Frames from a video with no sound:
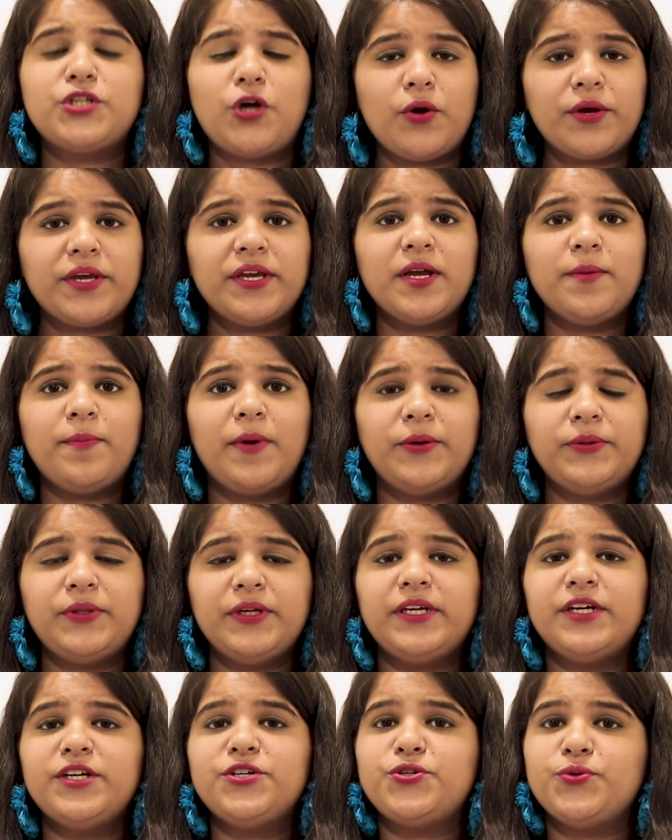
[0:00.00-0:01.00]
Talking about
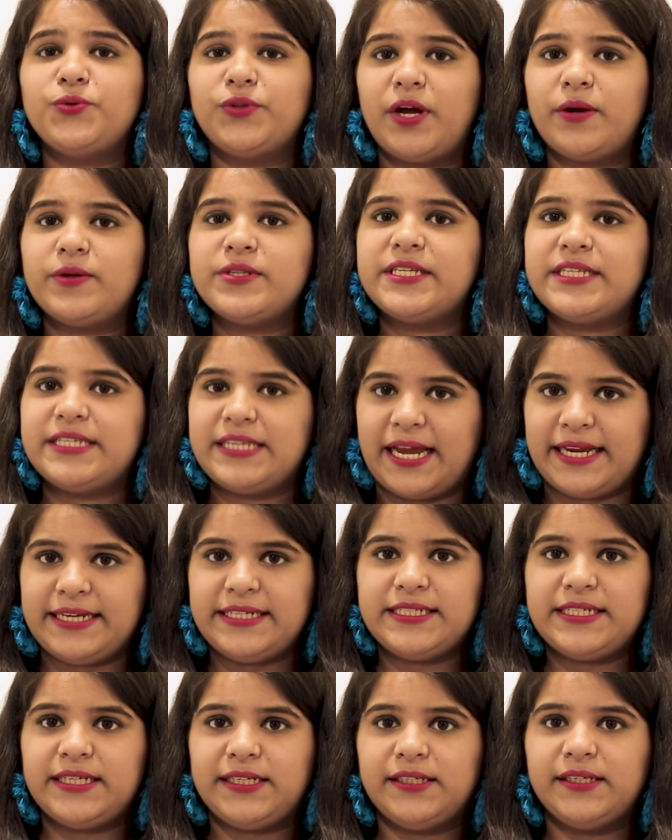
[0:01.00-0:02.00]
the year
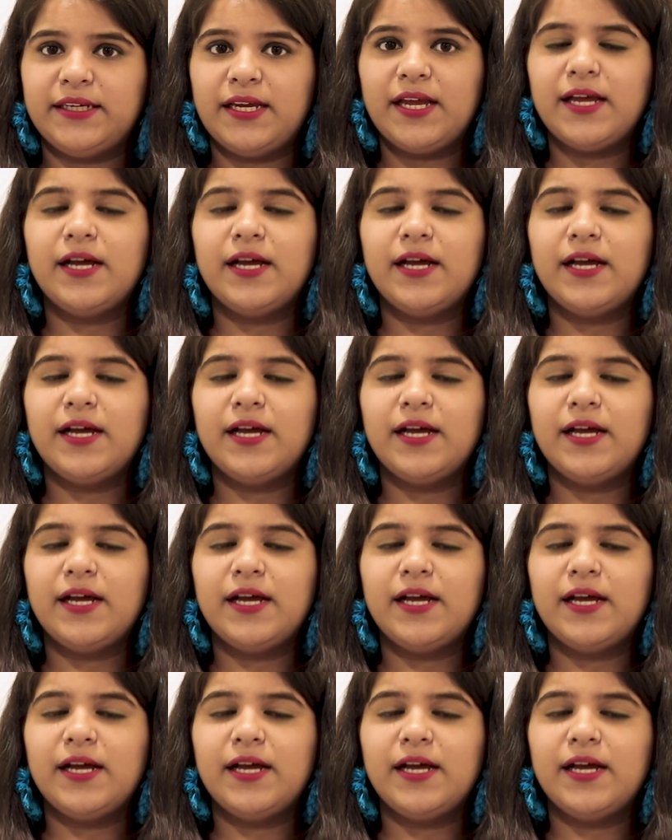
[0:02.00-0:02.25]
2019,